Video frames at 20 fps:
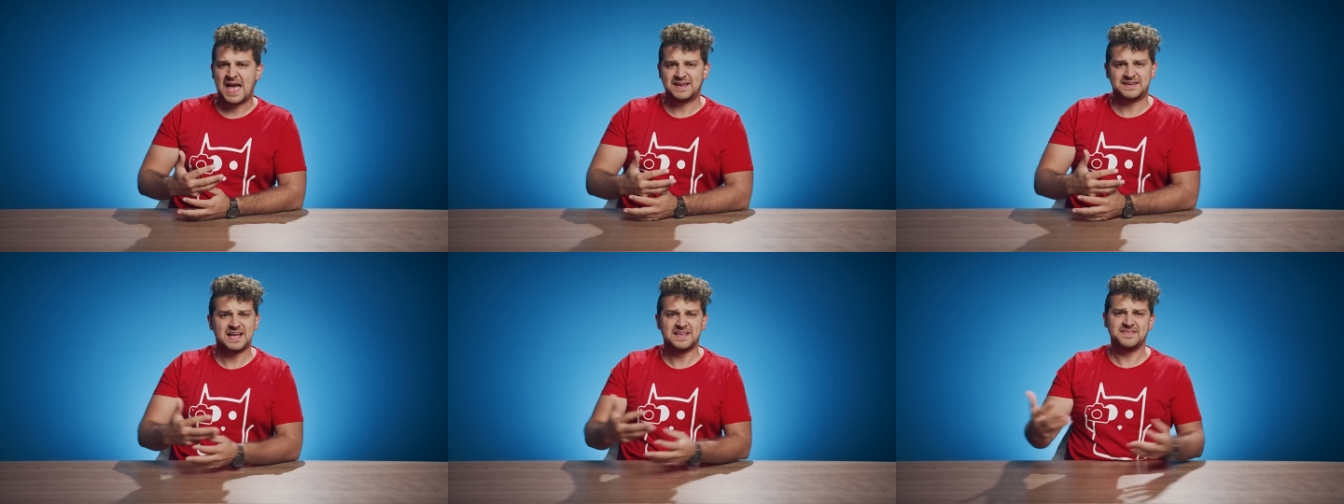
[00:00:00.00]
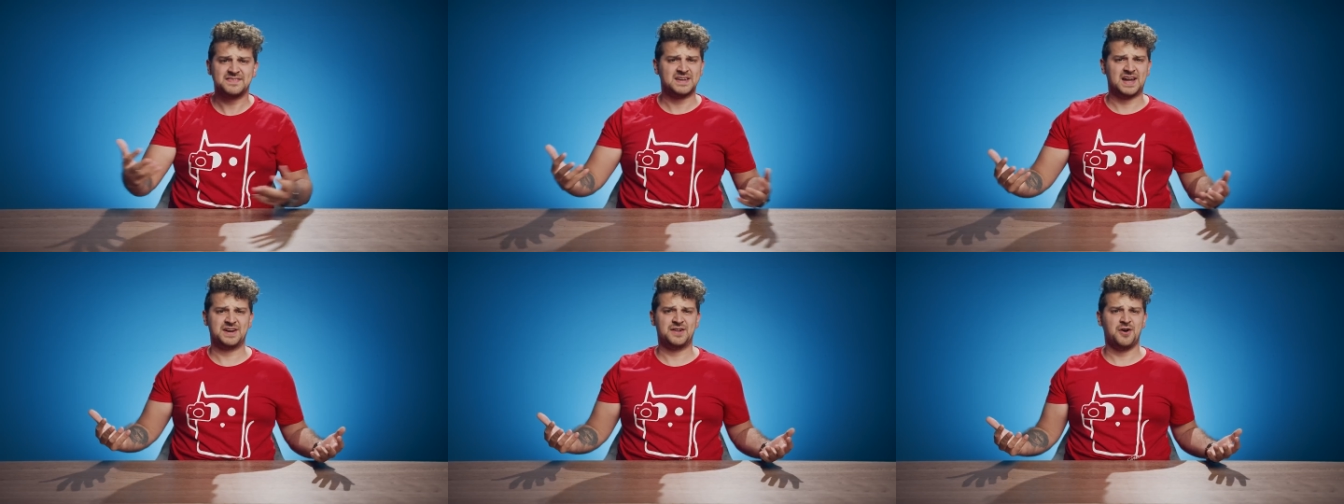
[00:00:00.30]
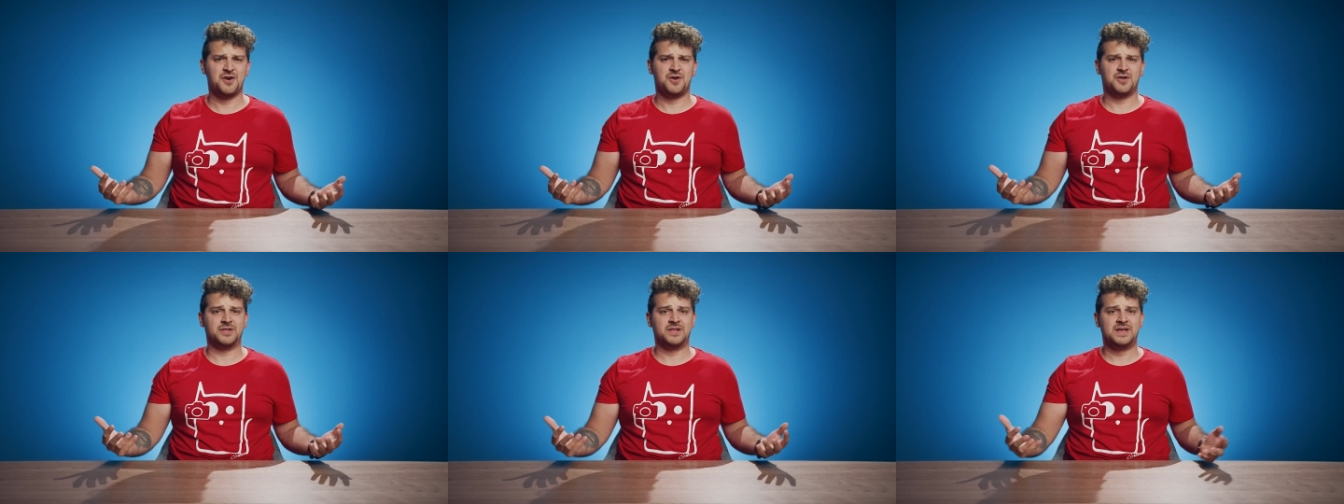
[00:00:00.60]
And that's not
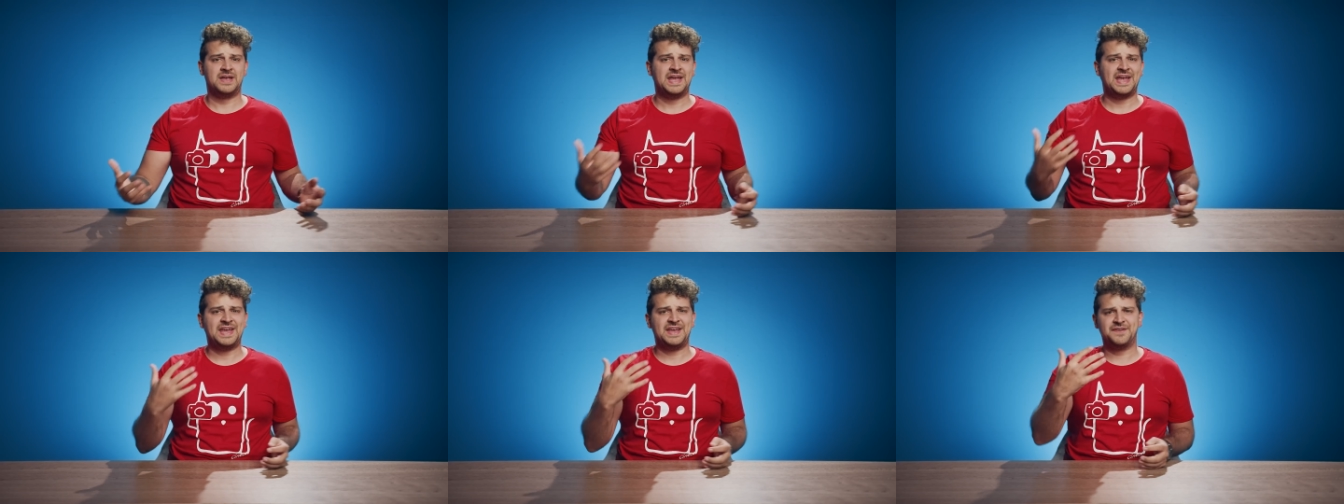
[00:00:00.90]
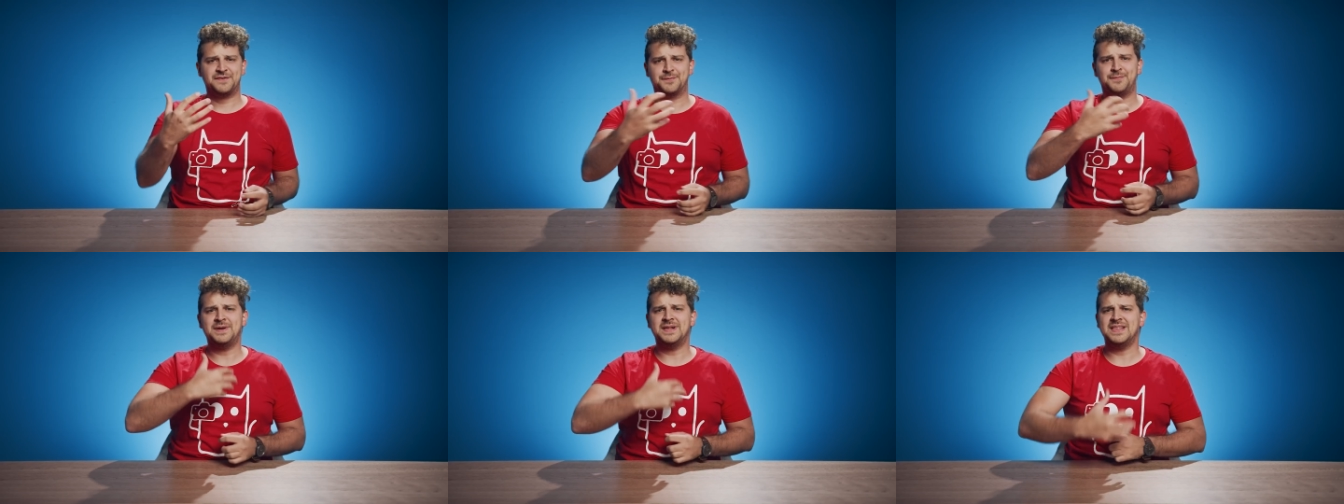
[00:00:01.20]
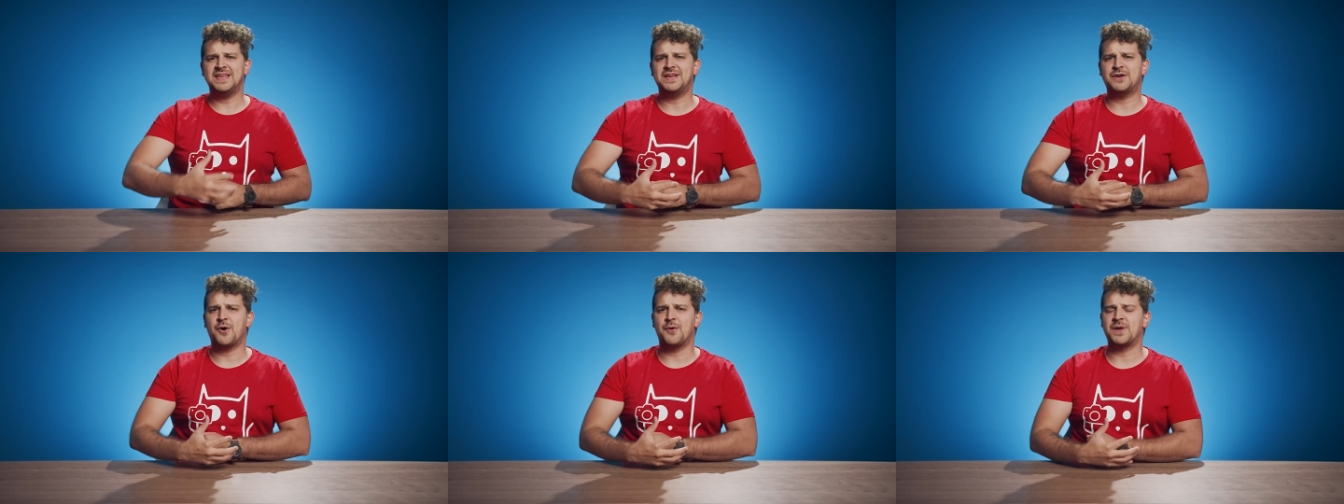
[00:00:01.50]
all, he's
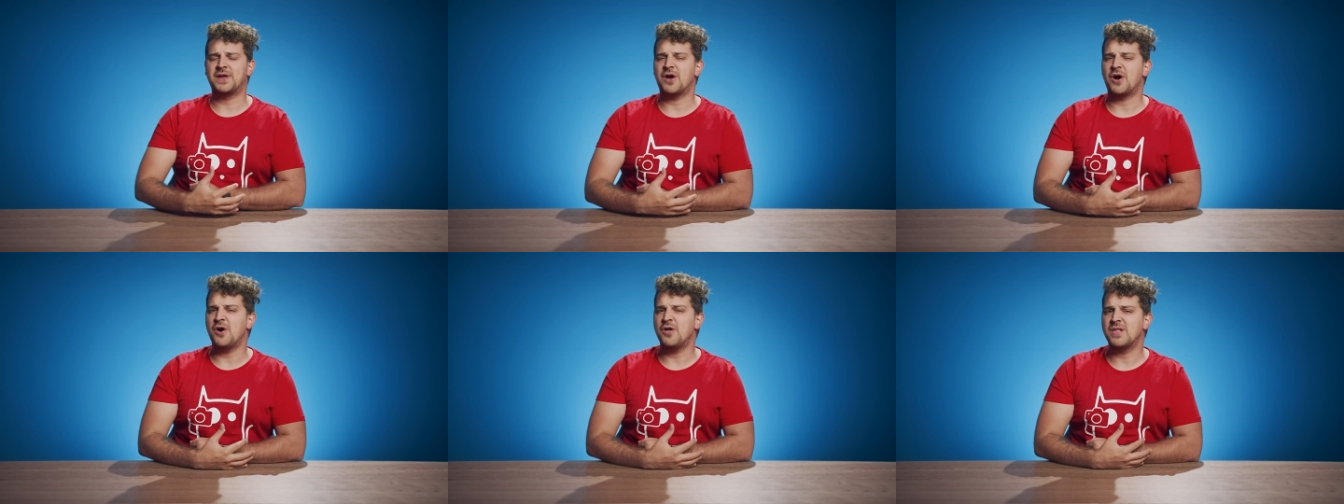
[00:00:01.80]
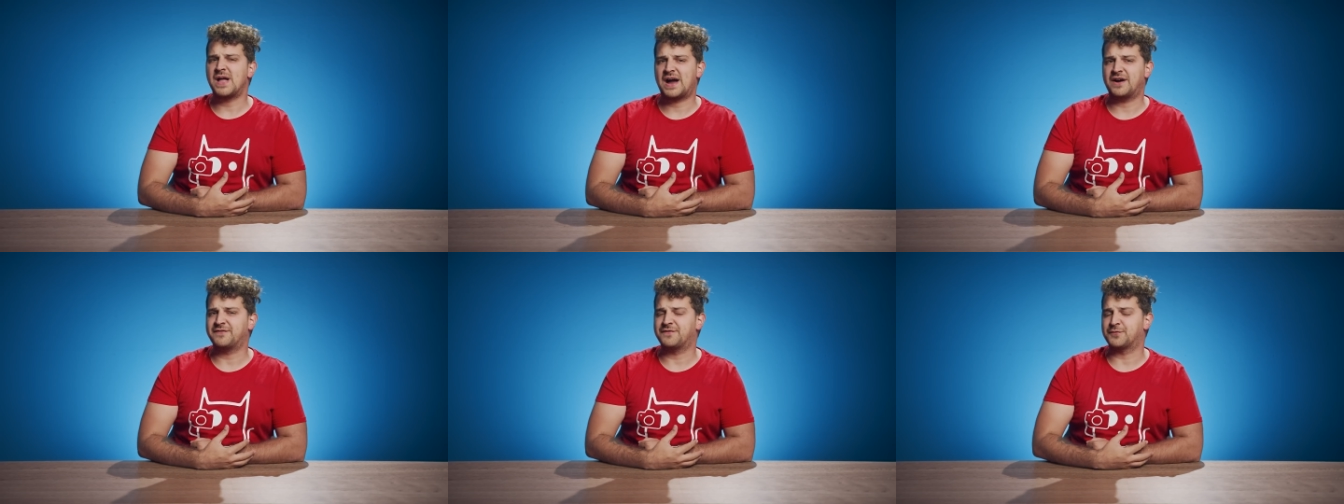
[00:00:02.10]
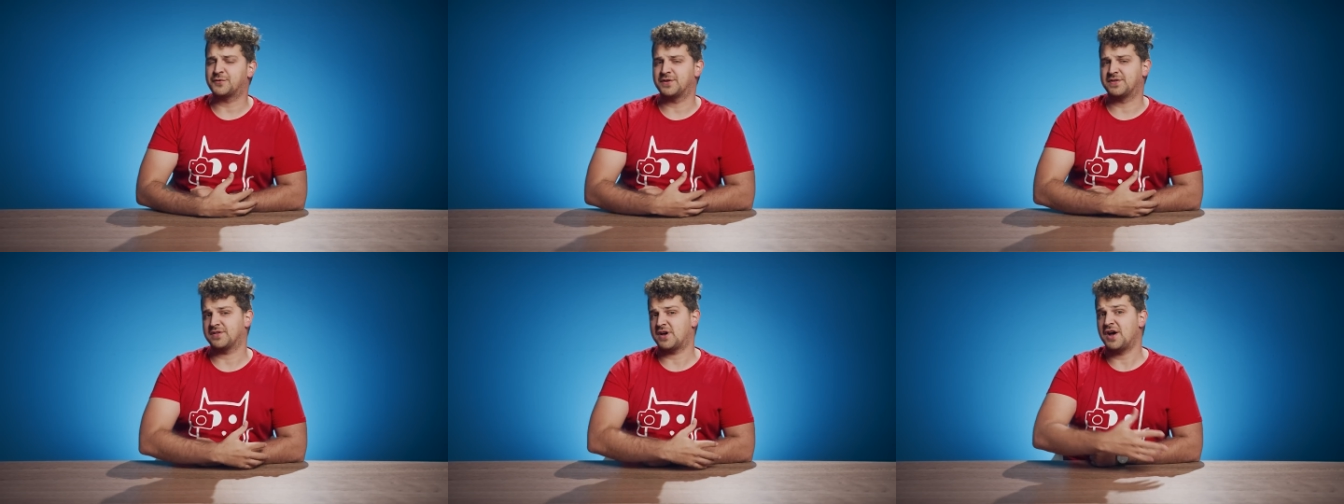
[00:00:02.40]
really going all out
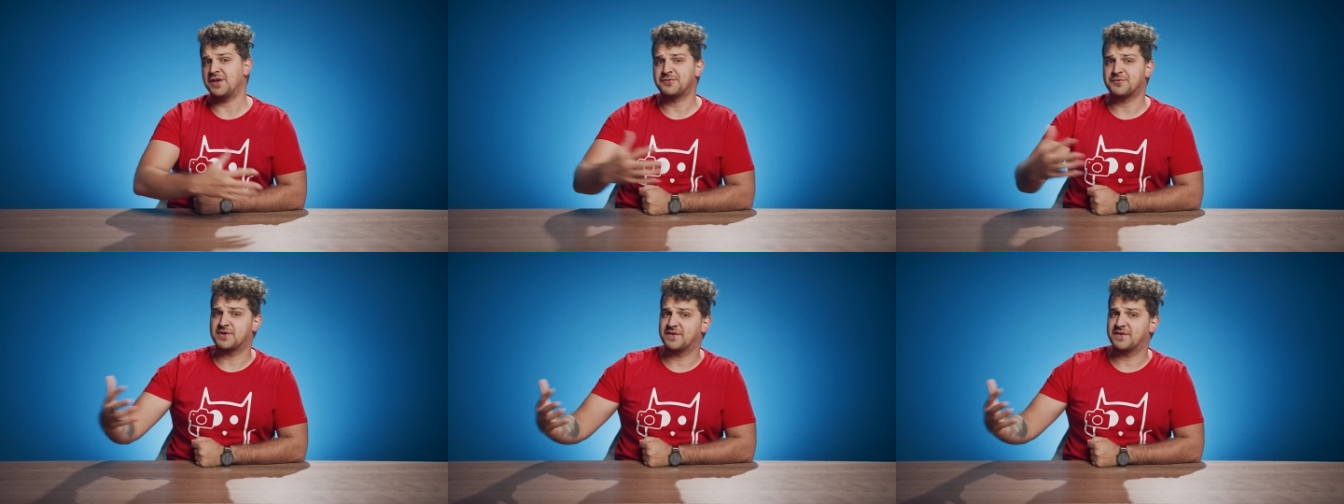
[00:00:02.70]
for his other